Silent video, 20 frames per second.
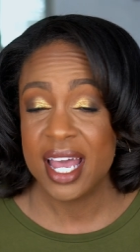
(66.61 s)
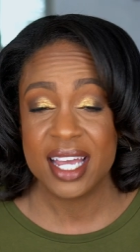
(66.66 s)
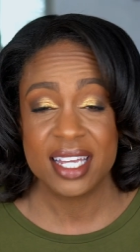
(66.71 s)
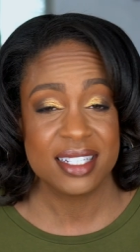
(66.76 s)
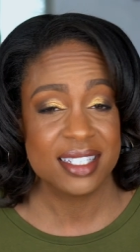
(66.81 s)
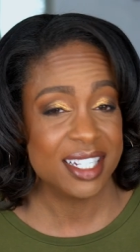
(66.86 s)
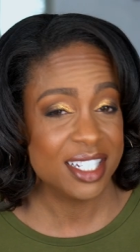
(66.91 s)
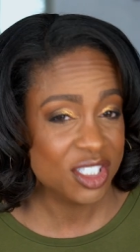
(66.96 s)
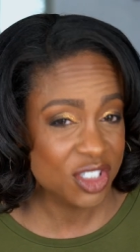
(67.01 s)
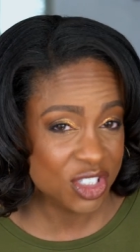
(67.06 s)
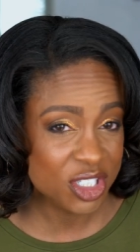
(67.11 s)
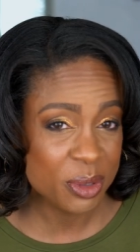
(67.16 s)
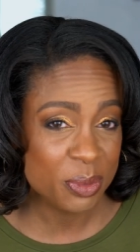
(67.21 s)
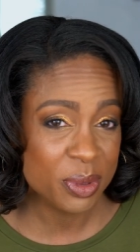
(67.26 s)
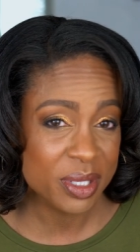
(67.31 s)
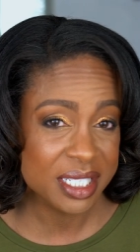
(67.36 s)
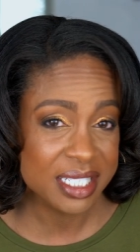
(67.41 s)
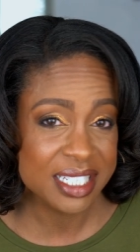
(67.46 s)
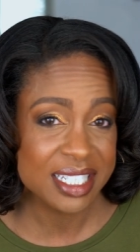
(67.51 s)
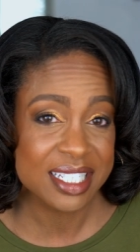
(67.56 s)
And let's jump
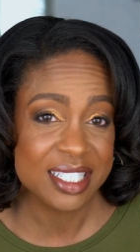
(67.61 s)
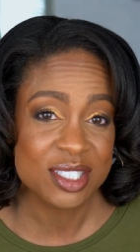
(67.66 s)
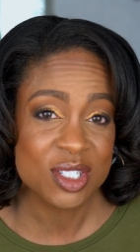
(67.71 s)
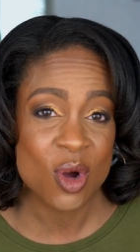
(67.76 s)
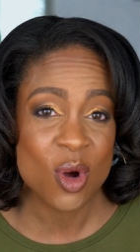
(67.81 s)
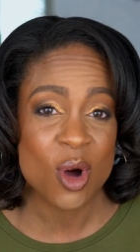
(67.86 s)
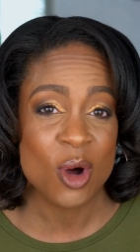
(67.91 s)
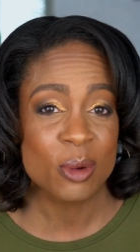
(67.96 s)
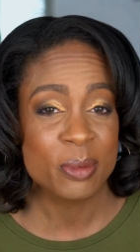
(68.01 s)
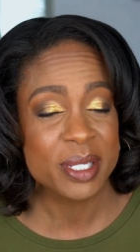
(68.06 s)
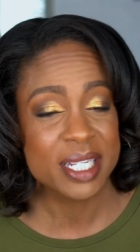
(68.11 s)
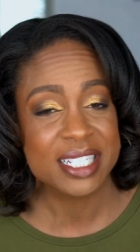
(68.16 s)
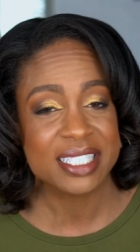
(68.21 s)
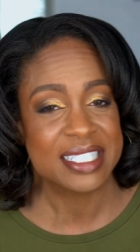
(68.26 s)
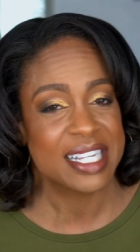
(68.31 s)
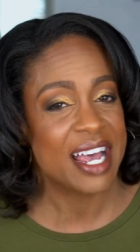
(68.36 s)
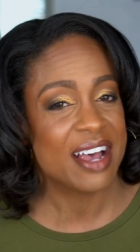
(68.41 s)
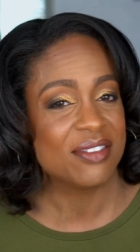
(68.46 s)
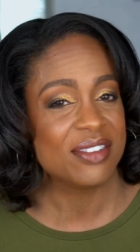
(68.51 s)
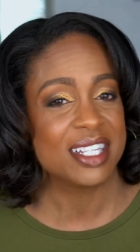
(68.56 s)
into this haul
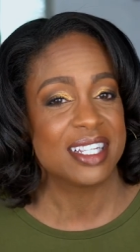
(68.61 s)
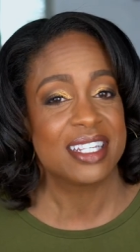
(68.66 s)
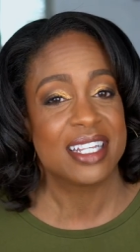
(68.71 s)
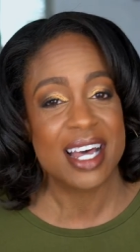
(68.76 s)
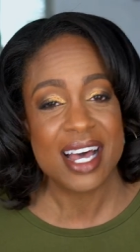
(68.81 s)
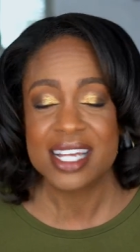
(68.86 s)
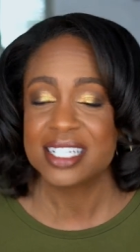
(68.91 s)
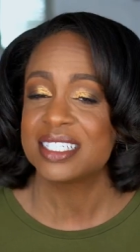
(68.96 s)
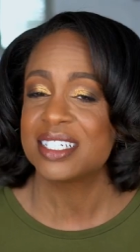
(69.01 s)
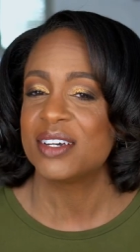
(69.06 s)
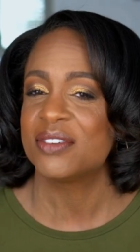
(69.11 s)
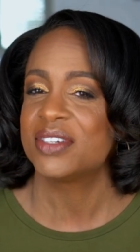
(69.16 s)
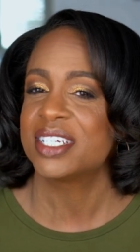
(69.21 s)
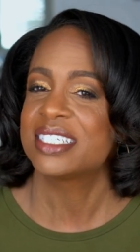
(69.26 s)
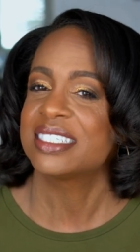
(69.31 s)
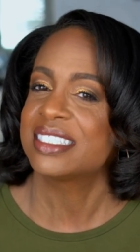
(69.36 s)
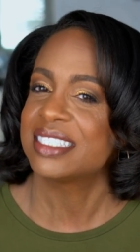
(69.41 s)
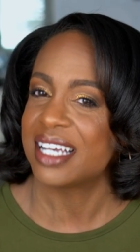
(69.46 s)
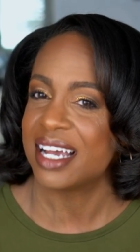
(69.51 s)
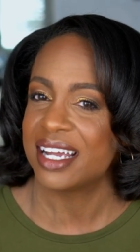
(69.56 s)
because I have a lot of
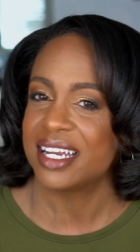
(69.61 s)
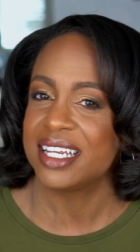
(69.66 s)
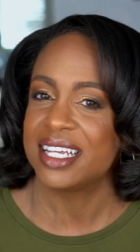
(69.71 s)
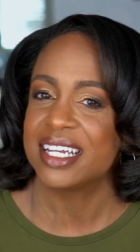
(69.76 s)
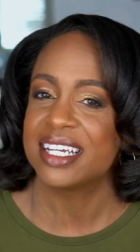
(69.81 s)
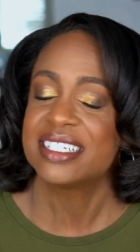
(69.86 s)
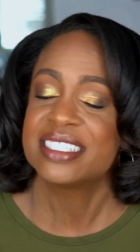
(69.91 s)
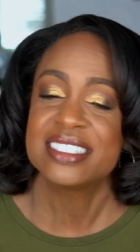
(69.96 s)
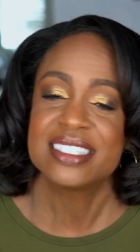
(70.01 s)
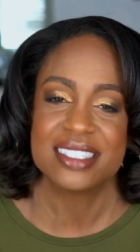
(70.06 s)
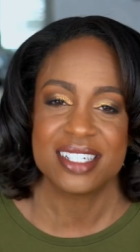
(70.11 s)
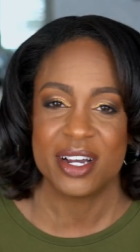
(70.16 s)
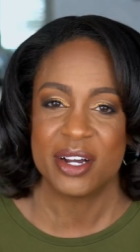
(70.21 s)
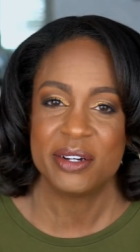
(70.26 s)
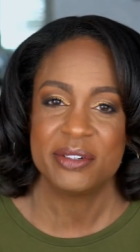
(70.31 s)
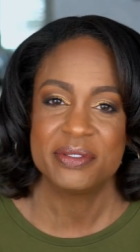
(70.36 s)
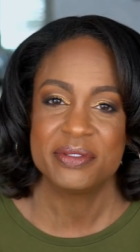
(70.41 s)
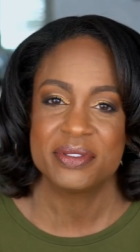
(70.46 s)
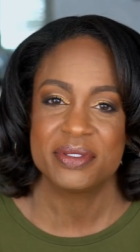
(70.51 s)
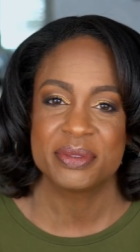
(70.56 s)
exciting
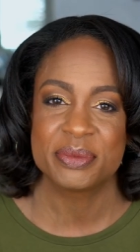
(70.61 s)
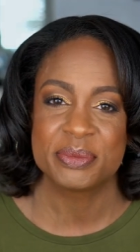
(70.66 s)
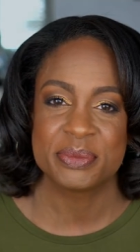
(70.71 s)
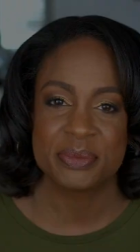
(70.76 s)
stuff.